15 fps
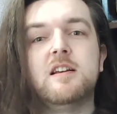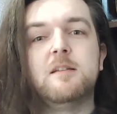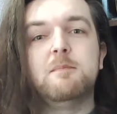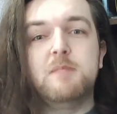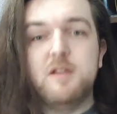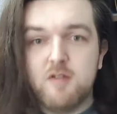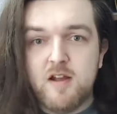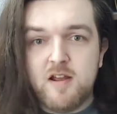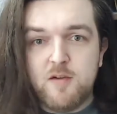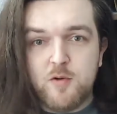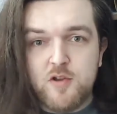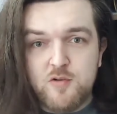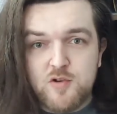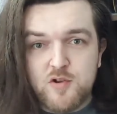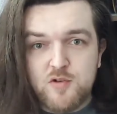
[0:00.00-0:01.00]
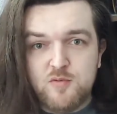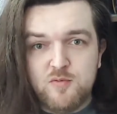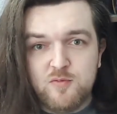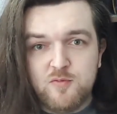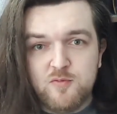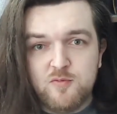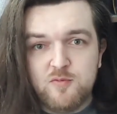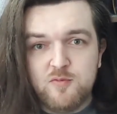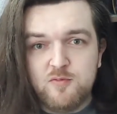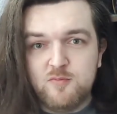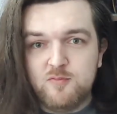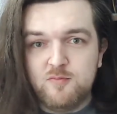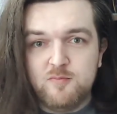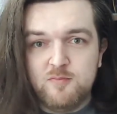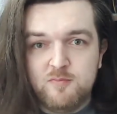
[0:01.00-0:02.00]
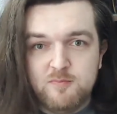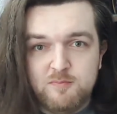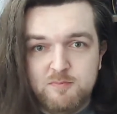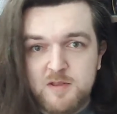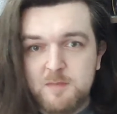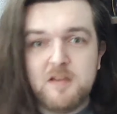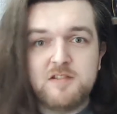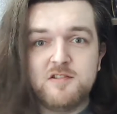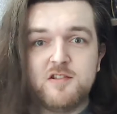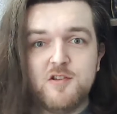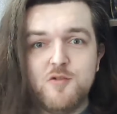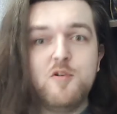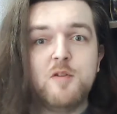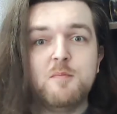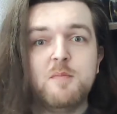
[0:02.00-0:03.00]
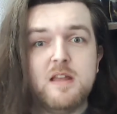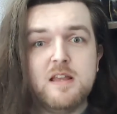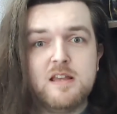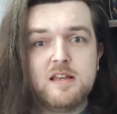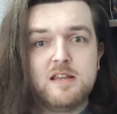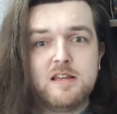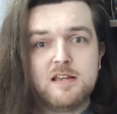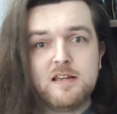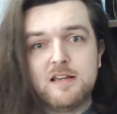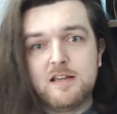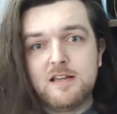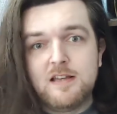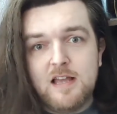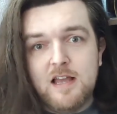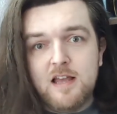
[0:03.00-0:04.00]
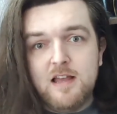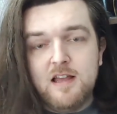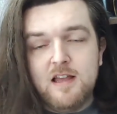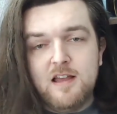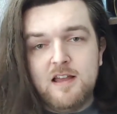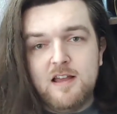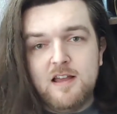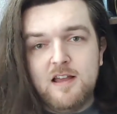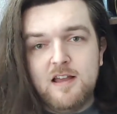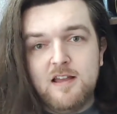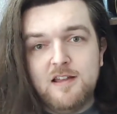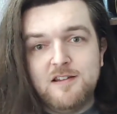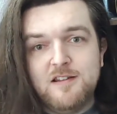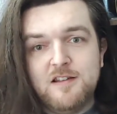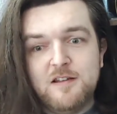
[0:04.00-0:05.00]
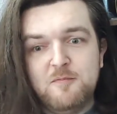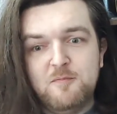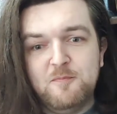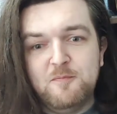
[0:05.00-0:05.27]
be great at what you do. Be the best that you can be. And,